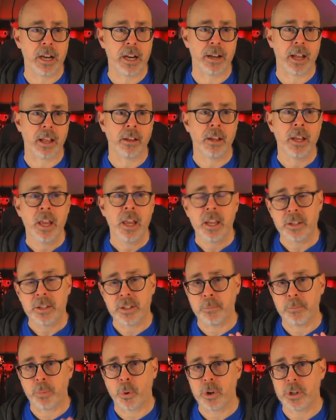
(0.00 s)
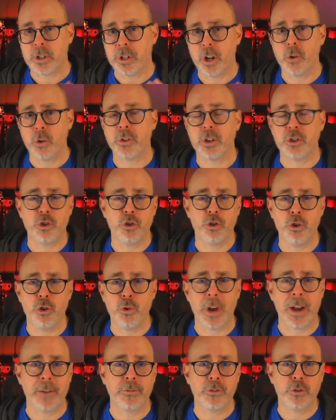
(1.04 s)
Now, it's important to note that you do
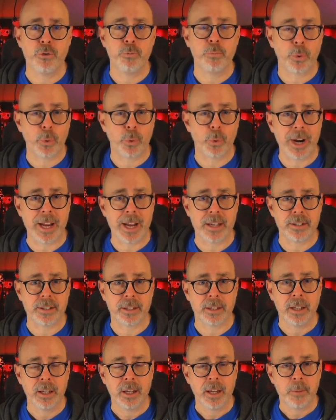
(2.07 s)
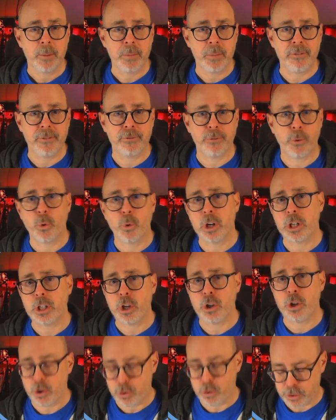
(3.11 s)
have to print before you
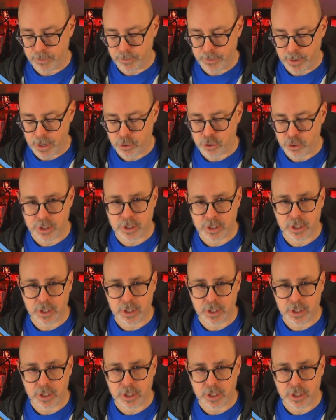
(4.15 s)
use the functions.